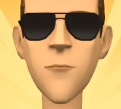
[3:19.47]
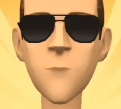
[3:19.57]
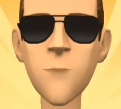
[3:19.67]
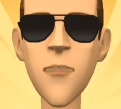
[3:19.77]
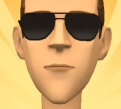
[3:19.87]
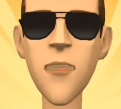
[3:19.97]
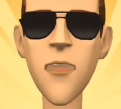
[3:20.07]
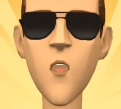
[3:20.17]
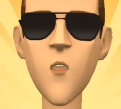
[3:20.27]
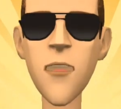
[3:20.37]
I'm able
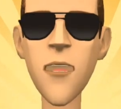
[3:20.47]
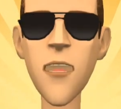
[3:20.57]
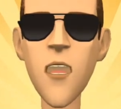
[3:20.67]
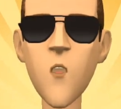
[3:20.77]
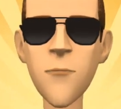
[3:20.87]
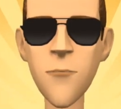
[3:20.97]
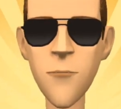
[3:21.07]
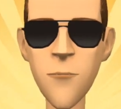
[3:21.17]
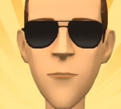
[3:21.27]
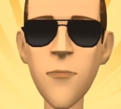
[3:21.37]
to stay calm
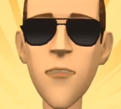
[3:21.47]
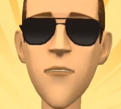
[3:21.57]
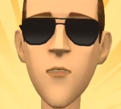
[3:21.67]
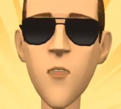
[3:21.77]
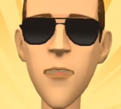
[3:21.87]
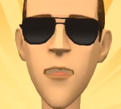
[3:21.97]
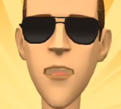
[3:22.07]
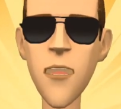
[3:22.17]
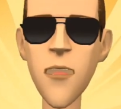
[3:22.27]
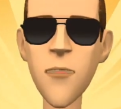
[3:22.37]
and focused in
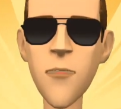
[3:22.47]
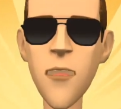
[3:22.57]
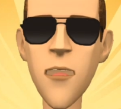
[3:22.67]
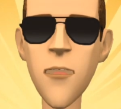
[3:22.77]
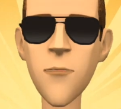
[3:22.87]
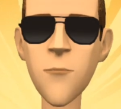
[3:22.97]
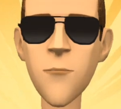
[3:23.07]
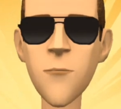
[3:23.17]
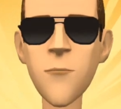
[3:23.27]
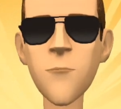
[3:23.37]
a crisis.
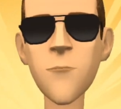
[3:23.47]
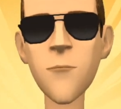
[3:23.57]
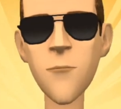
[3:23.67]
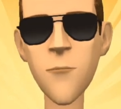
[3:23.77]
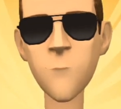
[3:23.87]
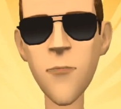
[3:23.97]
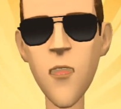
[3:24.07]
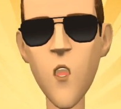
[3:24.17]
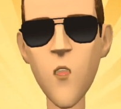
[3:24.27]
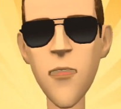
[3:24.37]

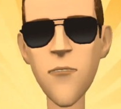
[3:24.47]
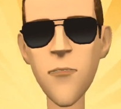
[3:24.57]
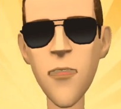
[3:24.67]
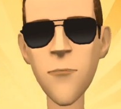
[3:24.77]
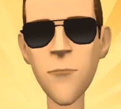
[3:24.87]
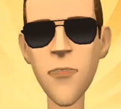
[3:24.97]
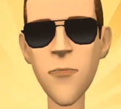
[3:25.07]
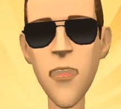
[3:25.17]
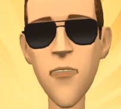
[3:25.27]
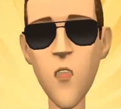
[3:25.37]
Because of my
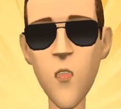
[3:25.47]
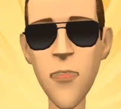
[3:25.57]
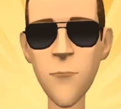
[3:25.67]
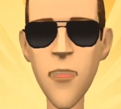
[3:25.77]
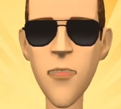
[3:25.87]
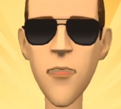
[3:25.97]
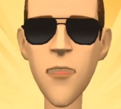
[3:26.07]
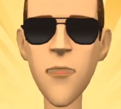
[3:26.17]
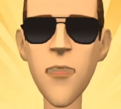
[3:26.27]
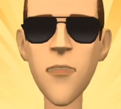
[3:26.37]
capacity for deep
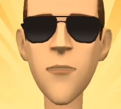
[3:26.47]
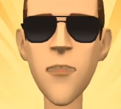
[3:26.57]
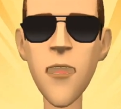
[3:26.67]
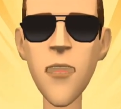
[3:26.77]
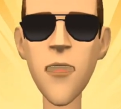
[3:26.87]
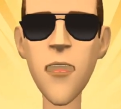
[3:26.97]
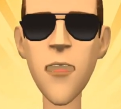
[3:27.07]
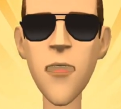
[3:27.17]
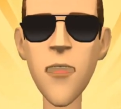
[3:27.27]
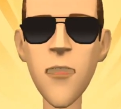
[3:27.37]
analysis and critical
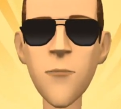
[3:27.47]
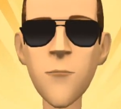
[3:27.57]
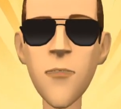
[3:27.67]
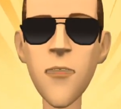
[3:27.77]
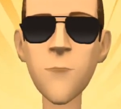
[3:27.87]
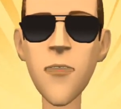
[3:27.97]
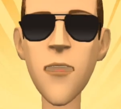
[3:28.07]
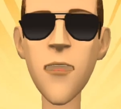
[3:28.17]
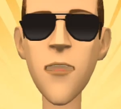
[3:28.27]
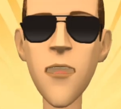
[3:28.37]
thinking, I am an
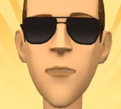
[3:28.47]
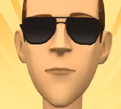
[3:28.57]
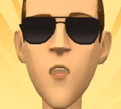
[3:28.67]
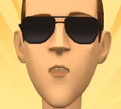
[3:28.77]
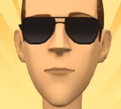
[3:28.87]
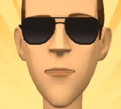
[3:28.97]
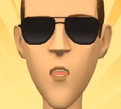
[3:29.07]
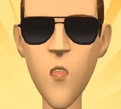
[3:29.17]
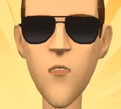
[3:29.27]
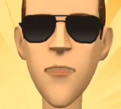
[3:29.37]
excellent problem
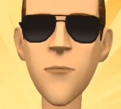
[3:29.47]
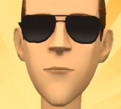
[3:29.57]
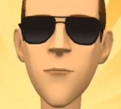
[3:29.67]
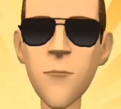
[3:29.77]
solver.